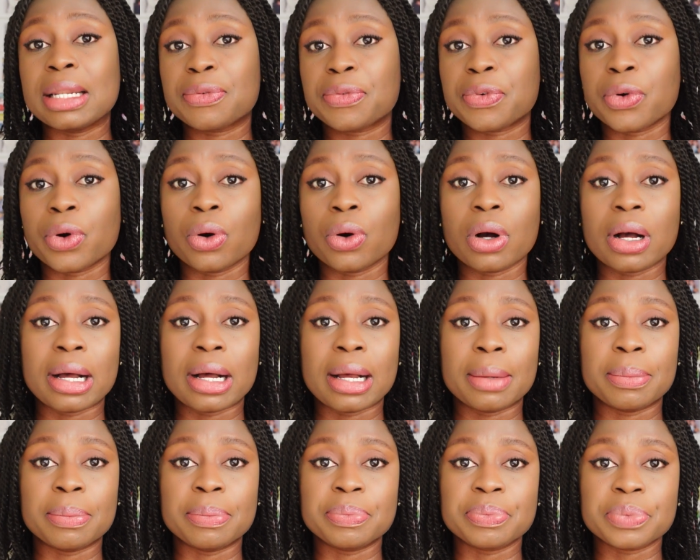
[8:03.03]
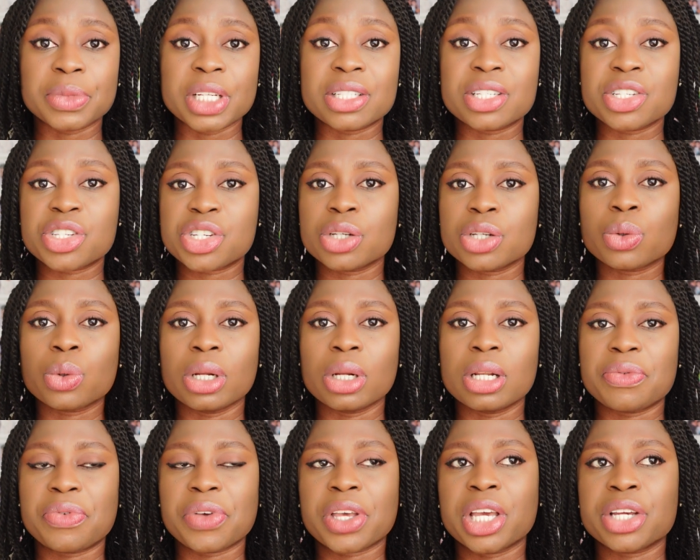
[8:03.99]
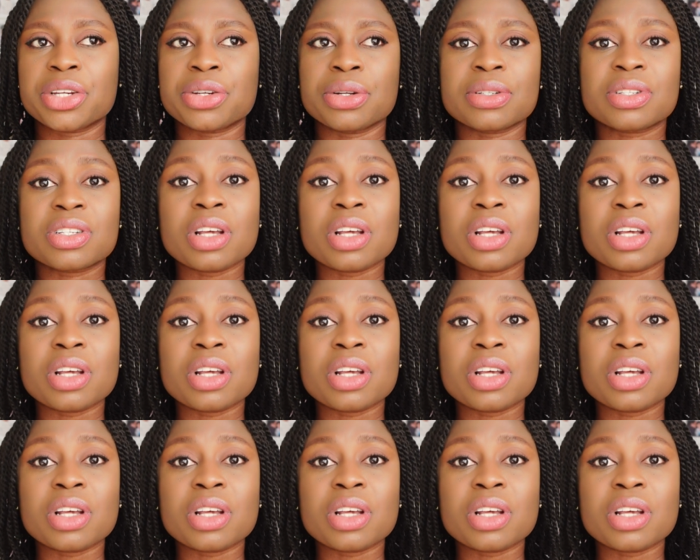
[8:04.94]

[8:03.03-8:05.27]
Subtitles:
for a teaching qualification.